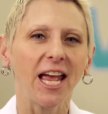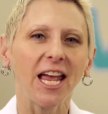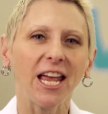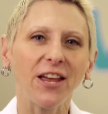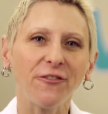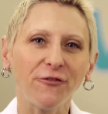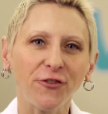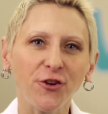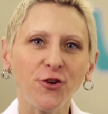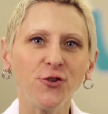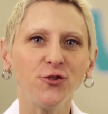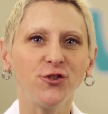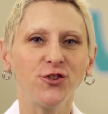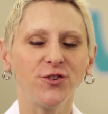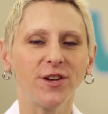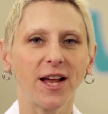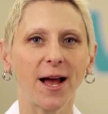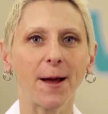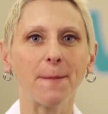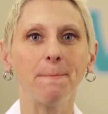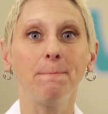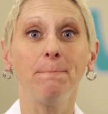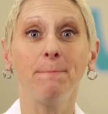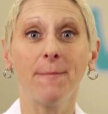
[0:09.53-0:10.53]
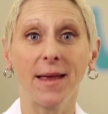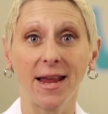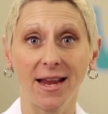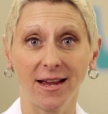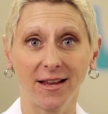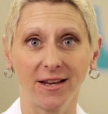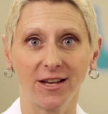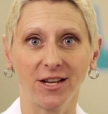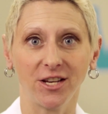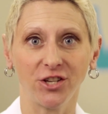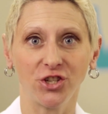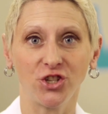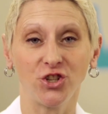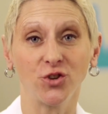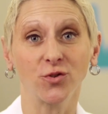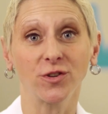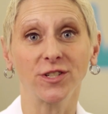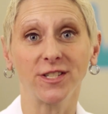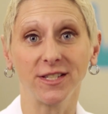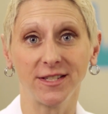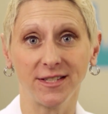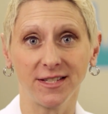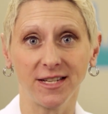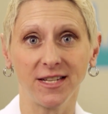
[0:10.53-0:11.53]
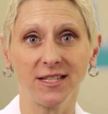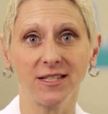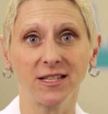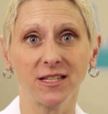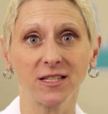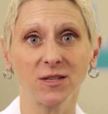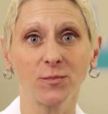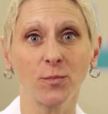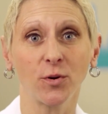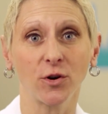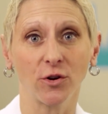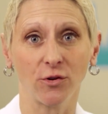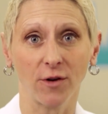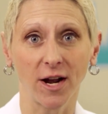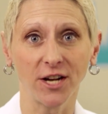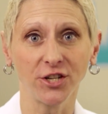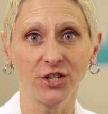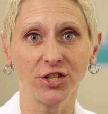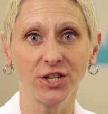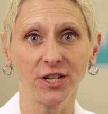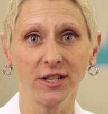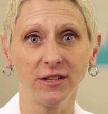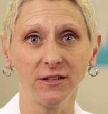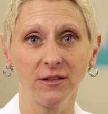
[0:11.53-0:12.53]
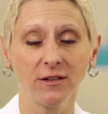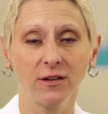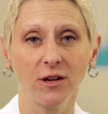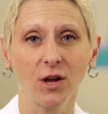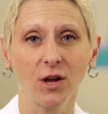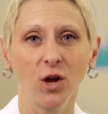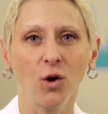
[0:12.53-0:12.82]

If you do not manage your disease's progression